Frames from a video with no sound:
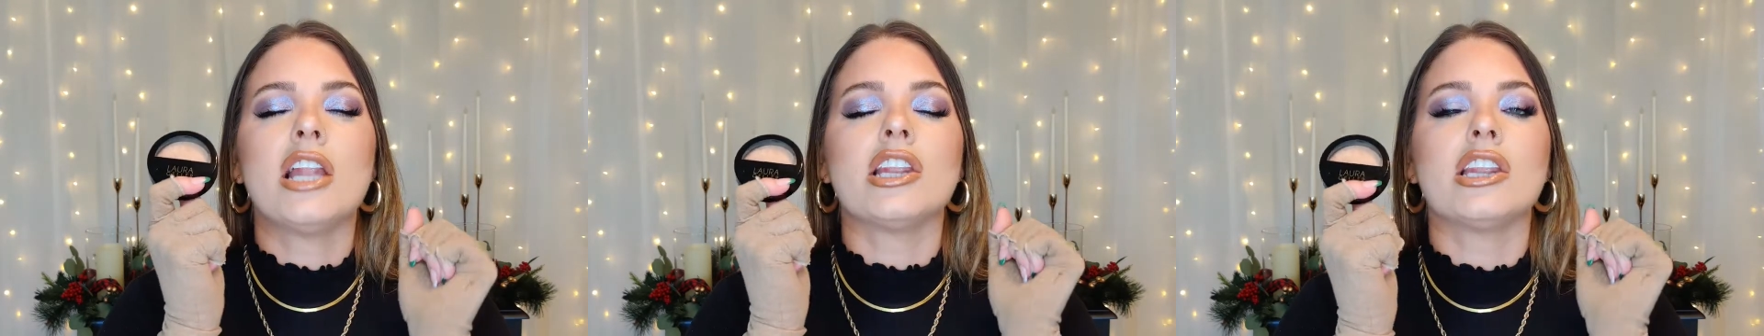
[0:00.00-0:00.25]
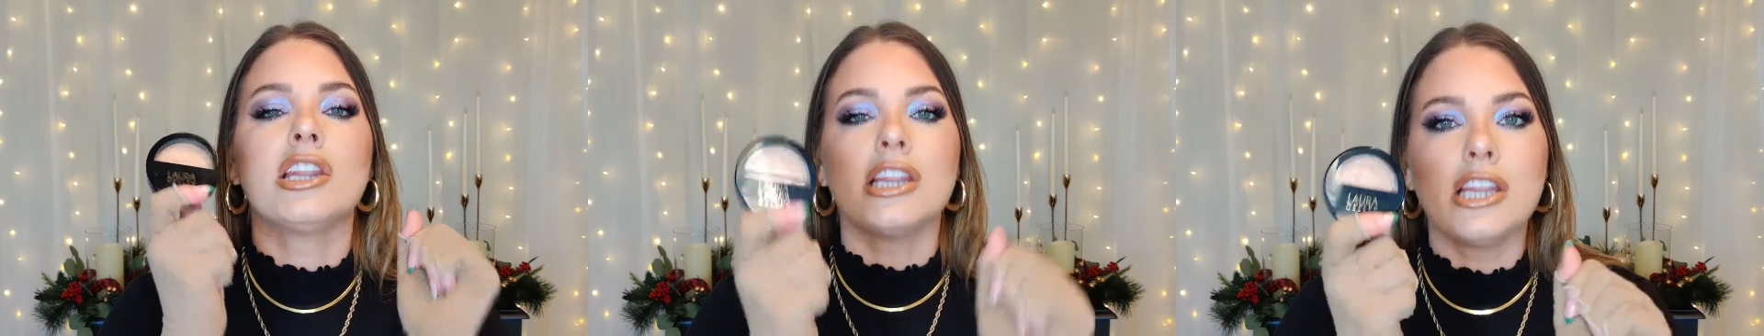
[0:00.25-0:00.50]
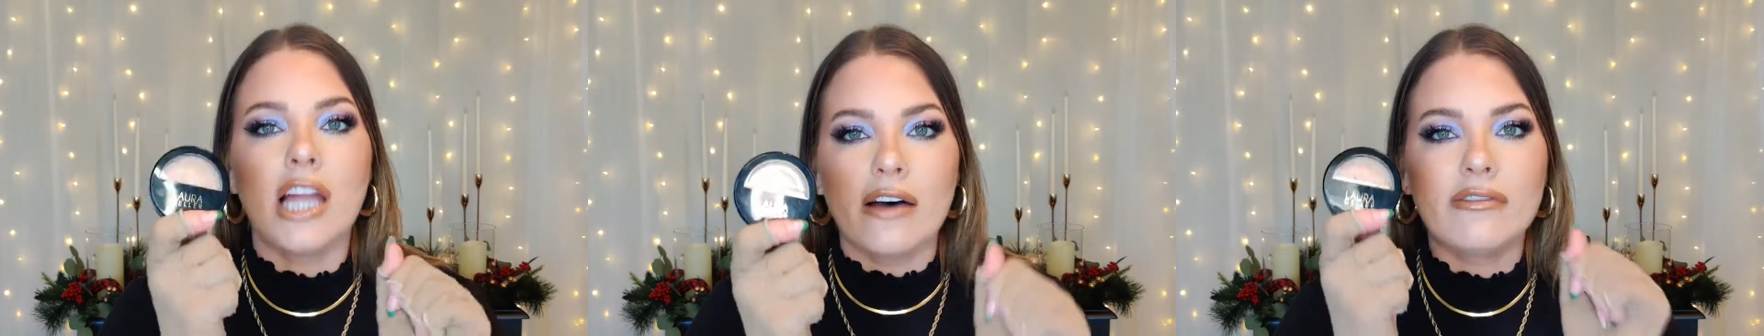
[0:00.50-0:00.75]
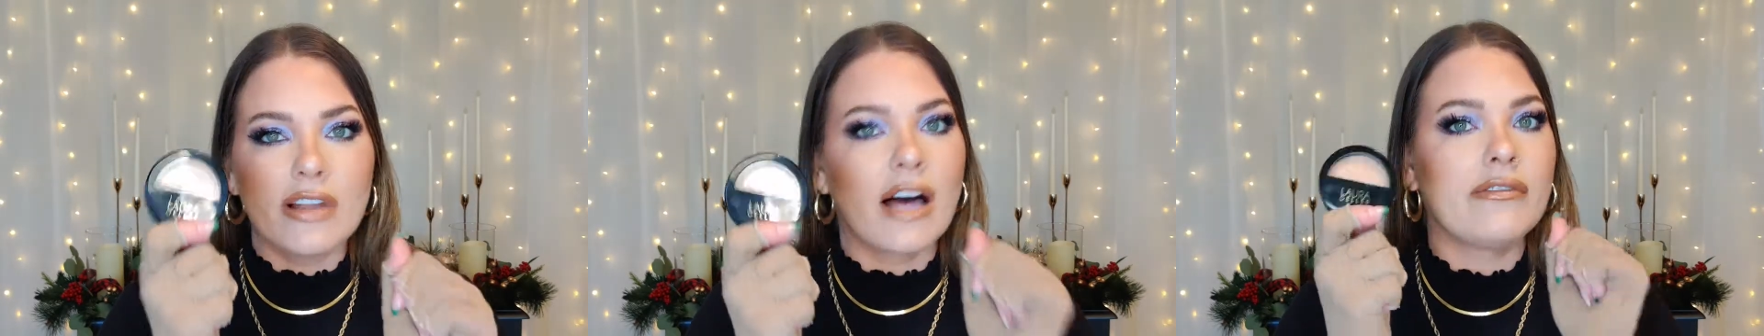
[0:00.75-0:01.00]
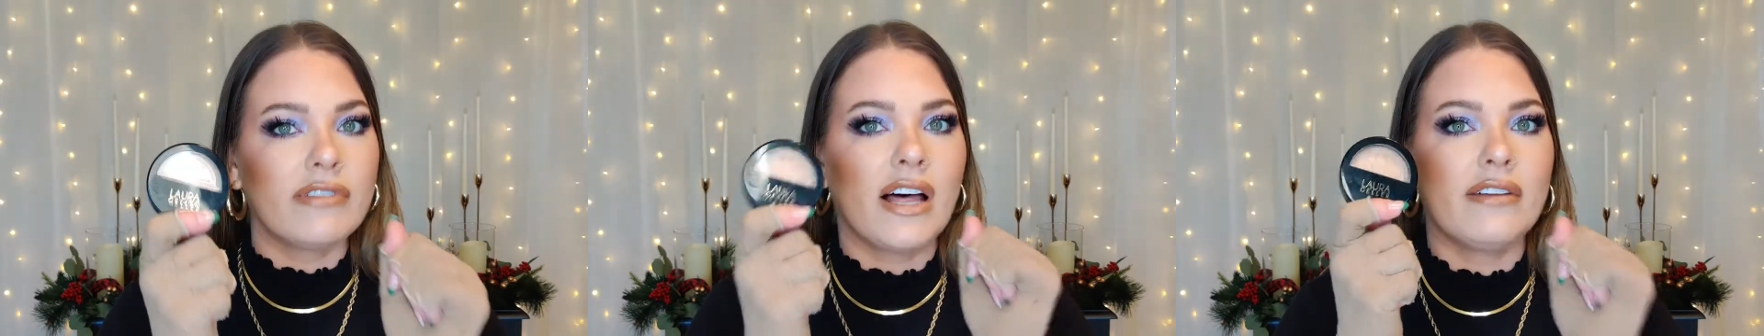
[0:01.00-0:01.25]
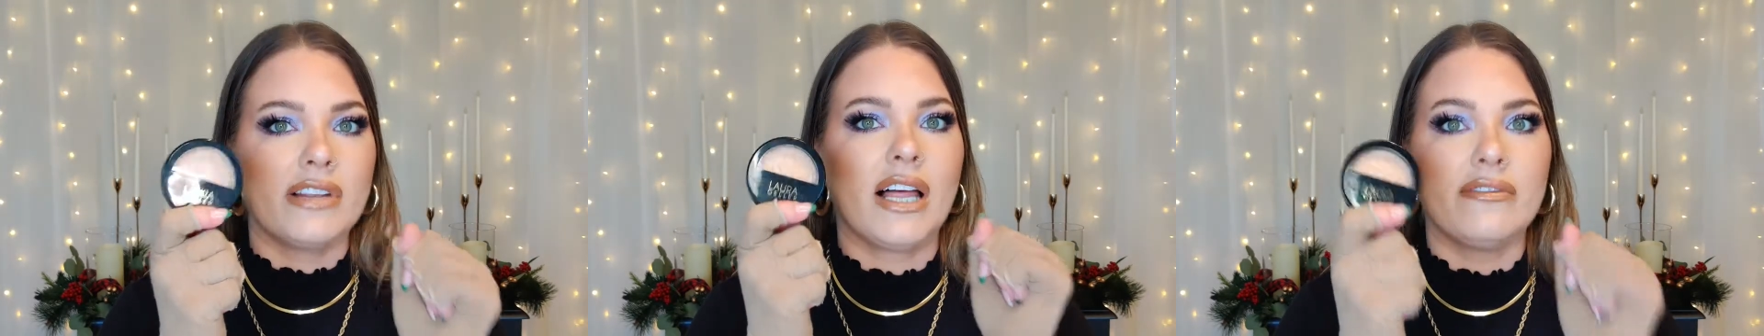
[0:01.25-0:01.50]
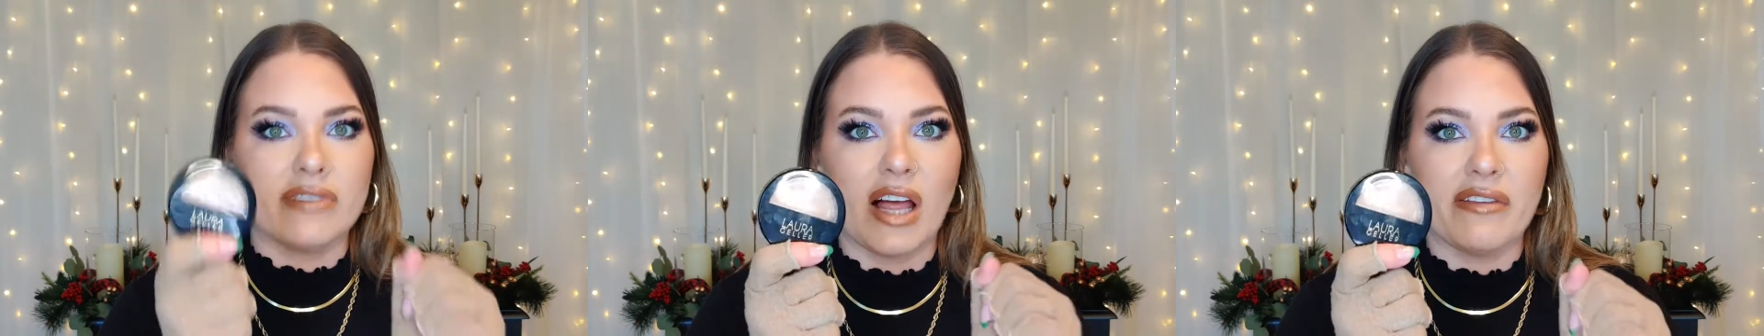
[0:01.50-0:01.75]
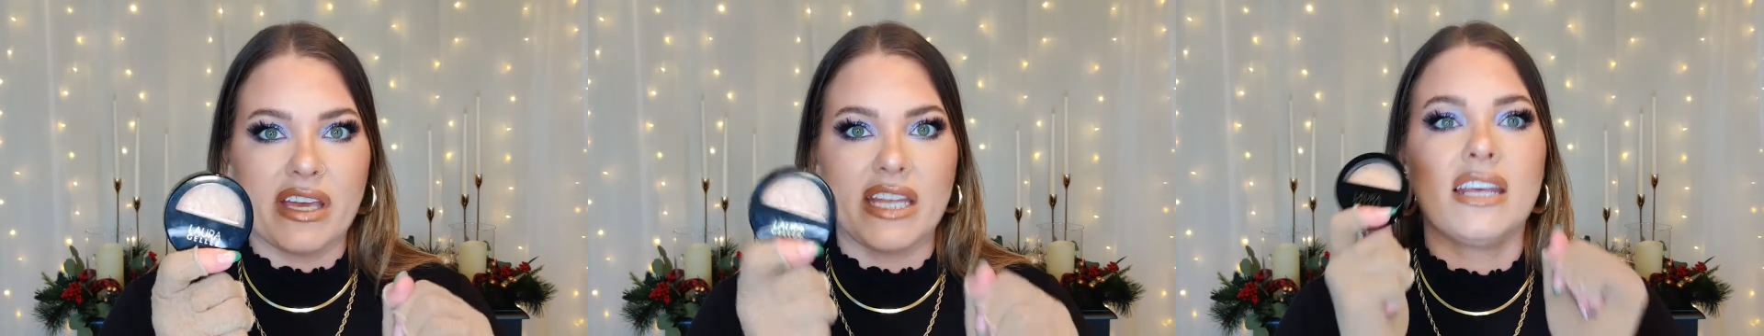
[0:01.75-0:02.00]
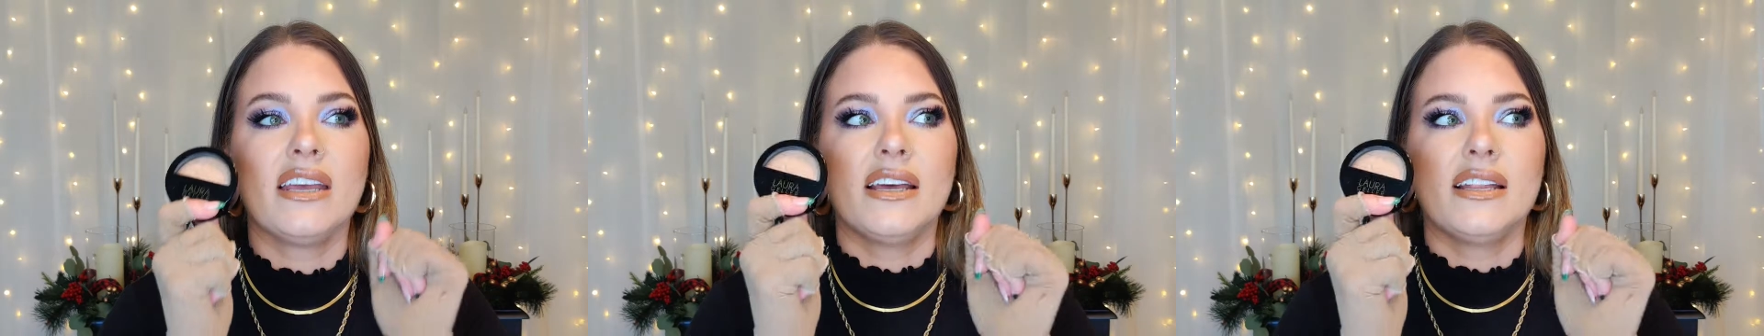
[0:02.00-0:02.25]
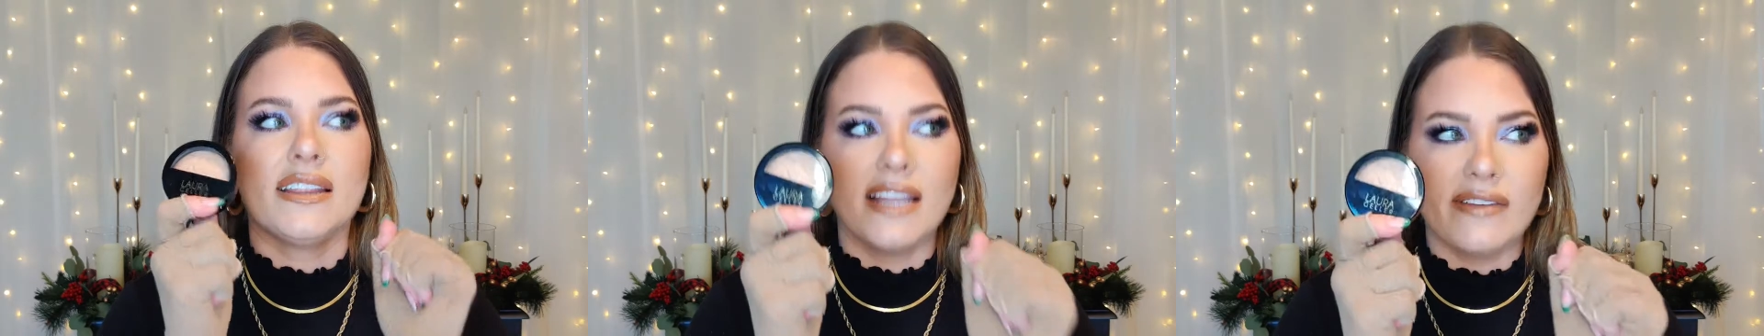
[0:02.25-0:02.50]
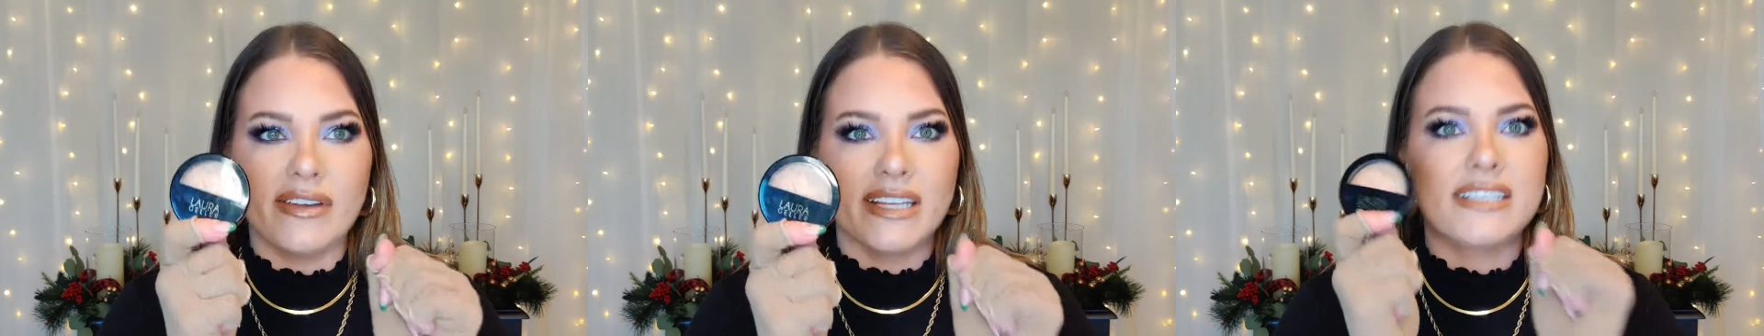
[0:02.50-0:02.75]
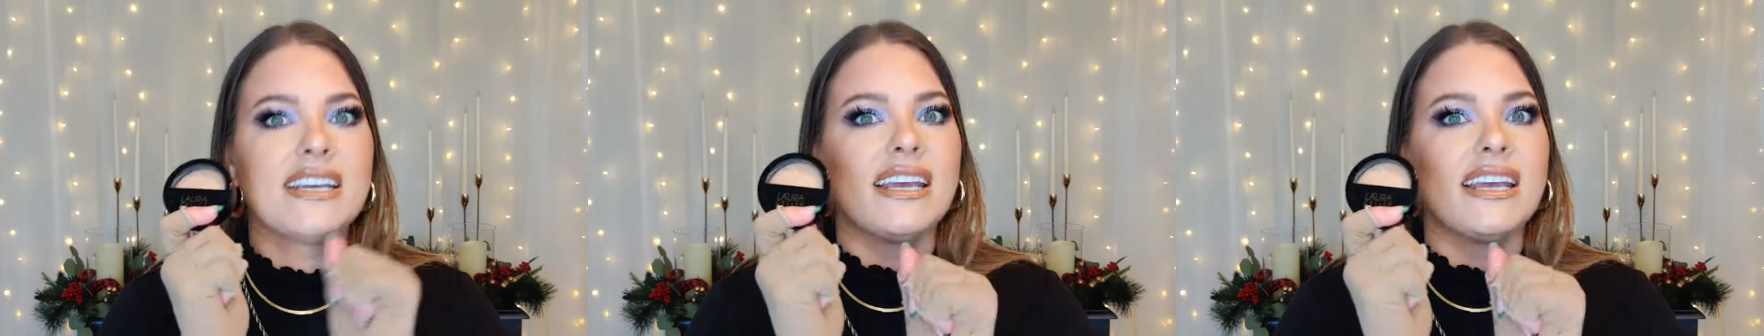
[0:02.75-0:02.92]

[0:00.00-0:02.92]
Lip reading: love it. Love it.